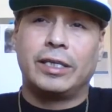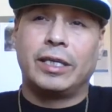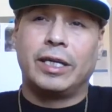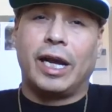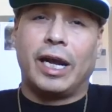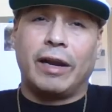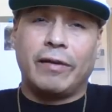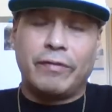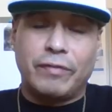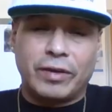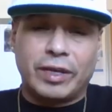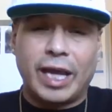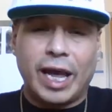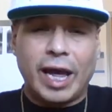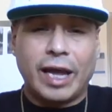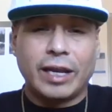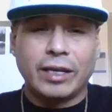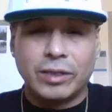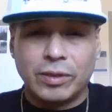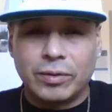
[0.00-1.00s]
And if you
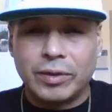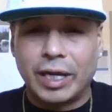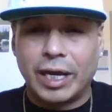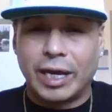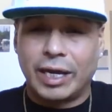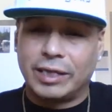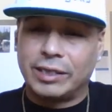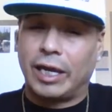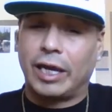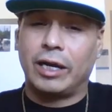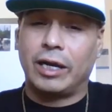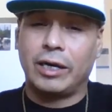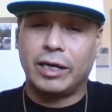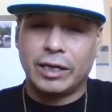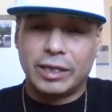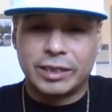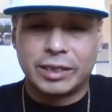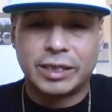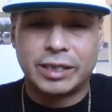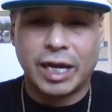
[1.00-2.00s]
can't do that, as I heard
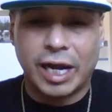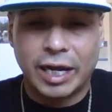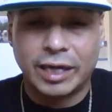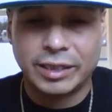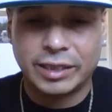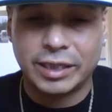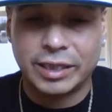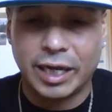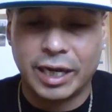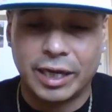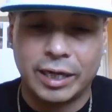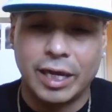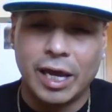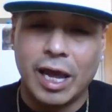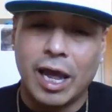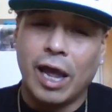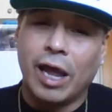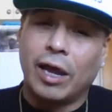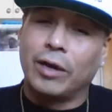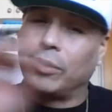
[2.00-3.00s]
this guy say,
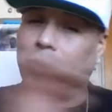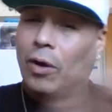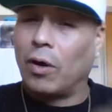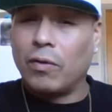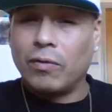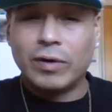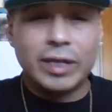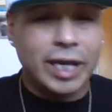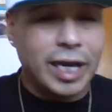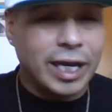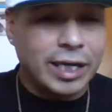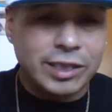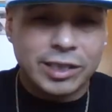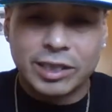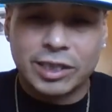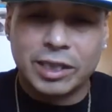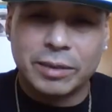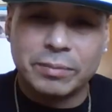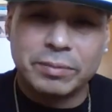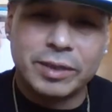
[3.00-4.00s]
no
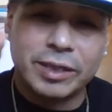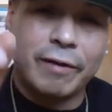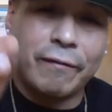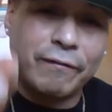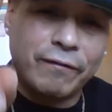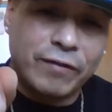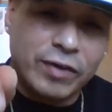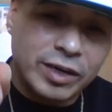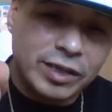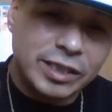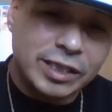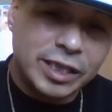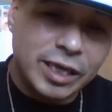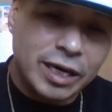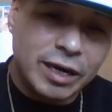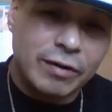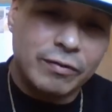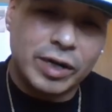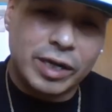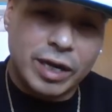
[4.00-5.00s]
relationships in the first
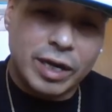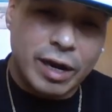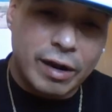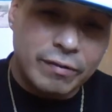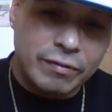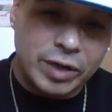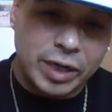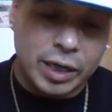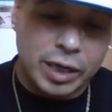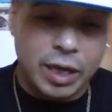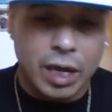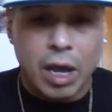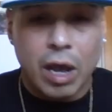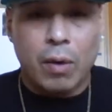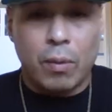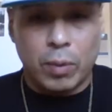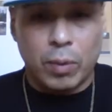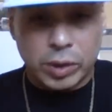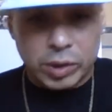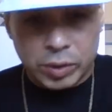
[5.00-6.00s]
year of recovery.
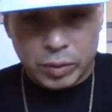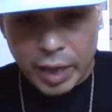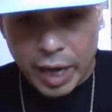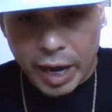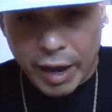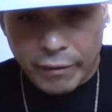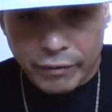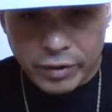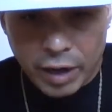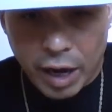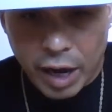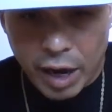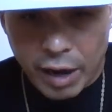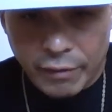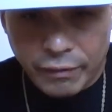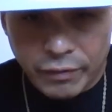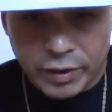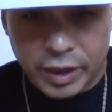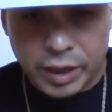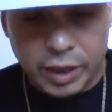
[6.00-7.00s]
What do you have to
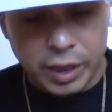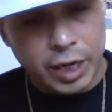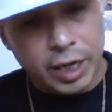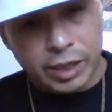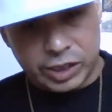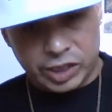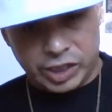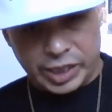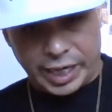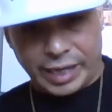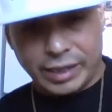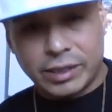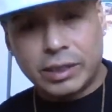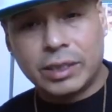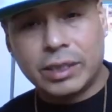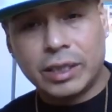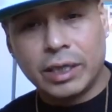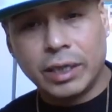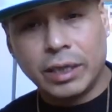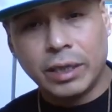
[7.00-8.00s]
offer?
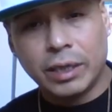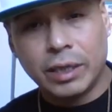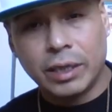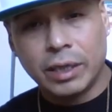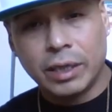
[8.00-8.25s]
Jealousy?